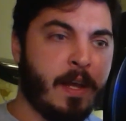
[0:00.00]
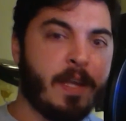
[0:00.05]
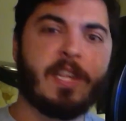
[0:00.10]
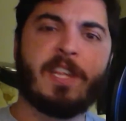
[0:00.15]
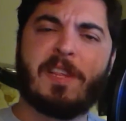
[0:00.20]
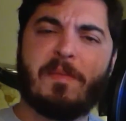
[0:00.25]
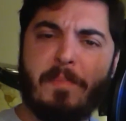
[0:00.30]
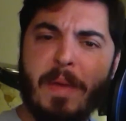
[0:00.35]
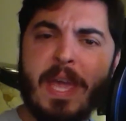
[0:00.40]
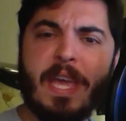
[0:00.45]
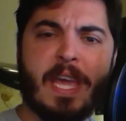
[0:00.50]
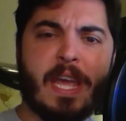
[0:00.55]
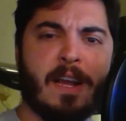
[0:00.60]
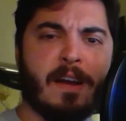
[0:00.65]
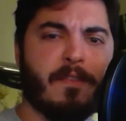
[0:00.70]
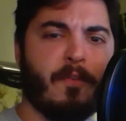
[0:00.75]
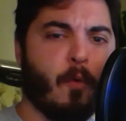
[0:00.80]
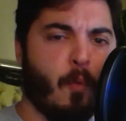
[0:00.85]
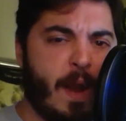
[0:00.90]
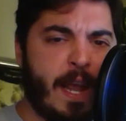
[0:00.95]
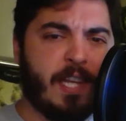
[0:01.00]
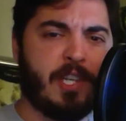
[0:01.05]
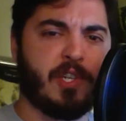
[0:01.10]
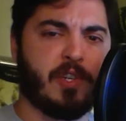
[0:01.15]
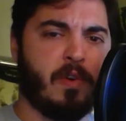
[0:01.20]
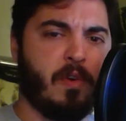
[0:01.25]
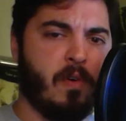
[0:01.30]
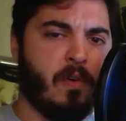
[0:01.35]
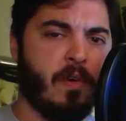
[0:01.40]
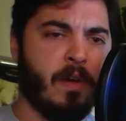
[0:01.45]
Speaking of
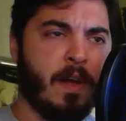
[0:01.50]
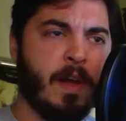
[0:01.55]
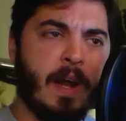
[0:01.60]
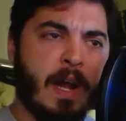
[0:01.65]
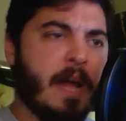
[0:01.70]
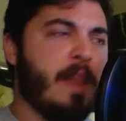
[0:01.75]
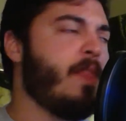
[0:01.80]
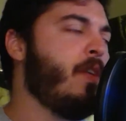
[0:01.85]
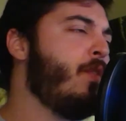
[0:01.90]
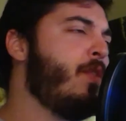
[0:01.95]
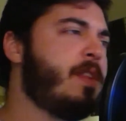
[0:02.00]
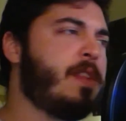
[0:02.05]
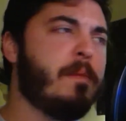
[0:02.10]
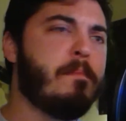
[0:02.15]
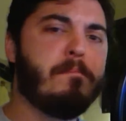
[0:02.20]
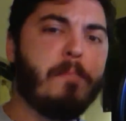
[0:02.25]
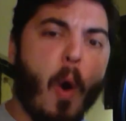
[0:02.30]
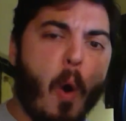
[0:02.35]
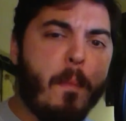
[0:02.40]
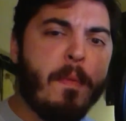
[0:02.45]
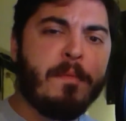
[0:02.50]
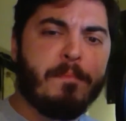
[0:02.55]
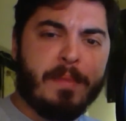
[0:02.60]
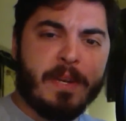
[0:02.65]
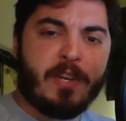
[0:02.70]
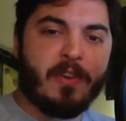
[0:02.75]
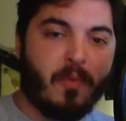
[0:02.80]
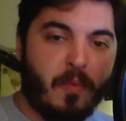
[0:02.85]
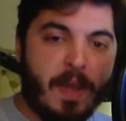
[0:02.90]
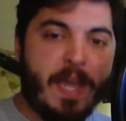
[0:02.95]
Rachel, there is a moment
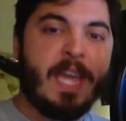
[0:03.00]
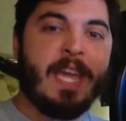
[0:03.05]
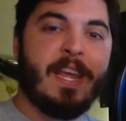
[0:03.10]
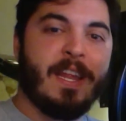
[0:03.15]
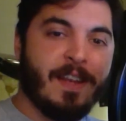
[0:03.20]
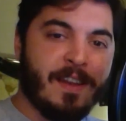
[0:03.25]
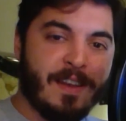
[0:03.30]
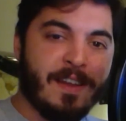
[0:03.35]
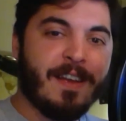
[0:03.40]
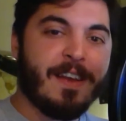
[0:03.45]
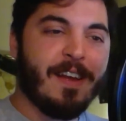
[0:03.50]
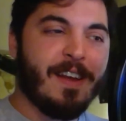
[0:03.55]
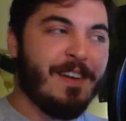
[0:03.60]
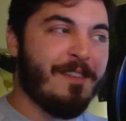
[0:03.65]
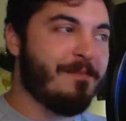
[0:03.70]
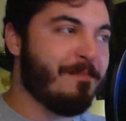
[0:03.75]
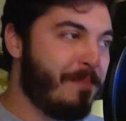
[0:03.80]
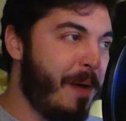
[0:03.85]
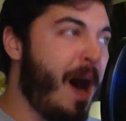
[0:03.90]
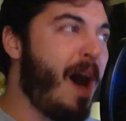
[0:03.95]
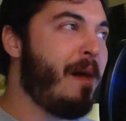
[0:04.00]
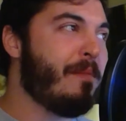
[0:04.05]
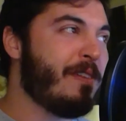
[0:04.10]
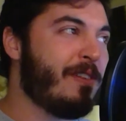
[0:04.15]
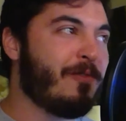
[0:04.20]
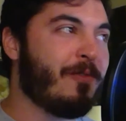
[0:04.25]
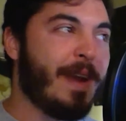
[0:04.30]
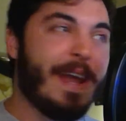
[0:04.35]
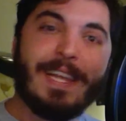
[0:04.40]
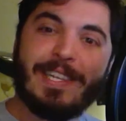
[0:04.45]
between Bomb
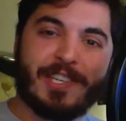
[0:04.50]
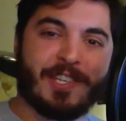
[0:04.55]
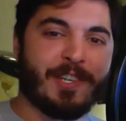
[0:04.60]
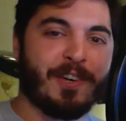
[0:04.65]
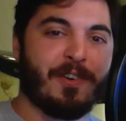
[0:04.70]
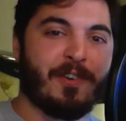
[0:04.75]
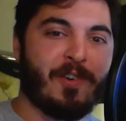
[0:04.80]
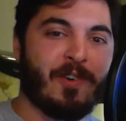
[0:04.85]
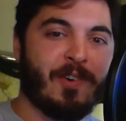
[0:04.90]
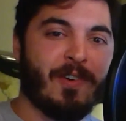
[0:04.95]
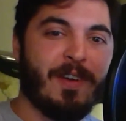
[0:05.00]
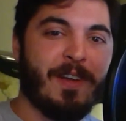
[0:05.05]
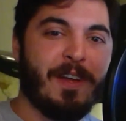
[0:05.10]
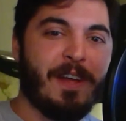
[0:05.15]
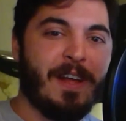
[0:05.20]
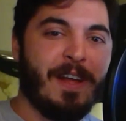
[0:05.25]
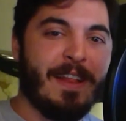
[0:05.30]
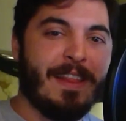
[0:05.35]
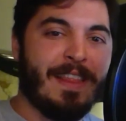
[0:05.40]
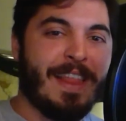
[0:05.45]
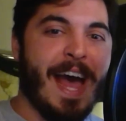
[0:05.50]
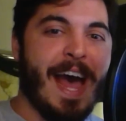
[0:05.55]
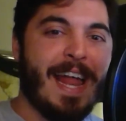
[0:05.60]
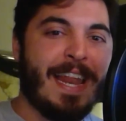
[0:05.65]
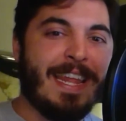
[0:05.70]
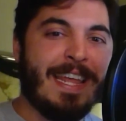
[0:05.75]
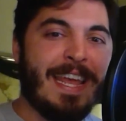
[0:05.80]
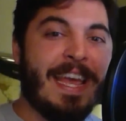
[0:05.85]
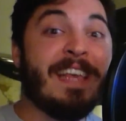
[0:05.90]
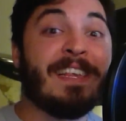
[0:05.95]
and Rachel
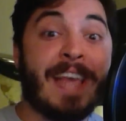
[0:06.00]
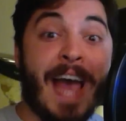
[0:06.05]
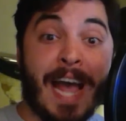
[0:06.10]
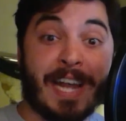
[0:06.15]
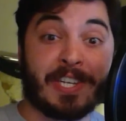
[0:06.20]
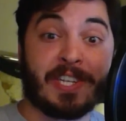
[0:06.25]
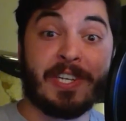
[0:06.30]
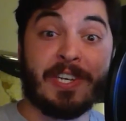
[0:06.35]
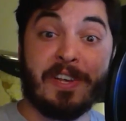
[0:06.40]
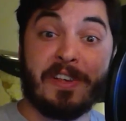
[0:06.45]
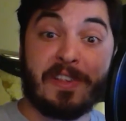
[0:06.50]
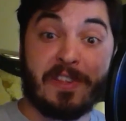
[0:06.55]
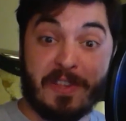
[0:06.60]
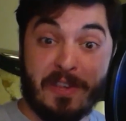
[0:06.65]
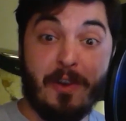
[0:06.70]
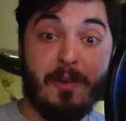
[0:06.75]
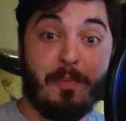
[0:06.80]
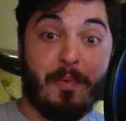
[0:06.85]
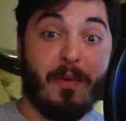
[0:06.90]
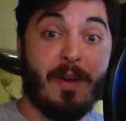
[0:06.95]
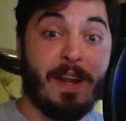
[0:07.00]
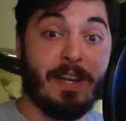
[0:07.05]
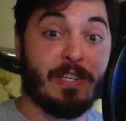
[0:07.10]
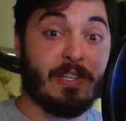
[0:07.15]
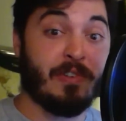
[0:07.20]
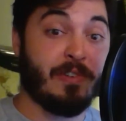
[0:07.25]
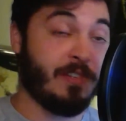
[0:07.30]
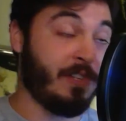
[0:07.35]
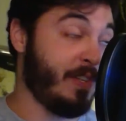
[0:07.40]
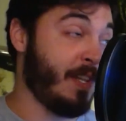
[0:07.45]
that is actually super
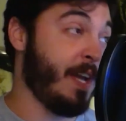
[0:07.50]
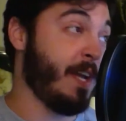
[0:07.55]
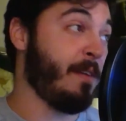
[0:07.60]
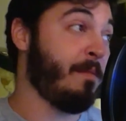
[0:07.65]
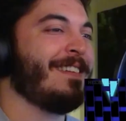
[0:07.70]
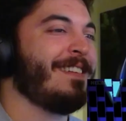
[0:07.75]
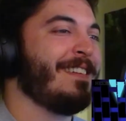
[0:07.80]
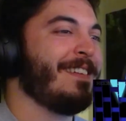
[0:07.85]
interesting.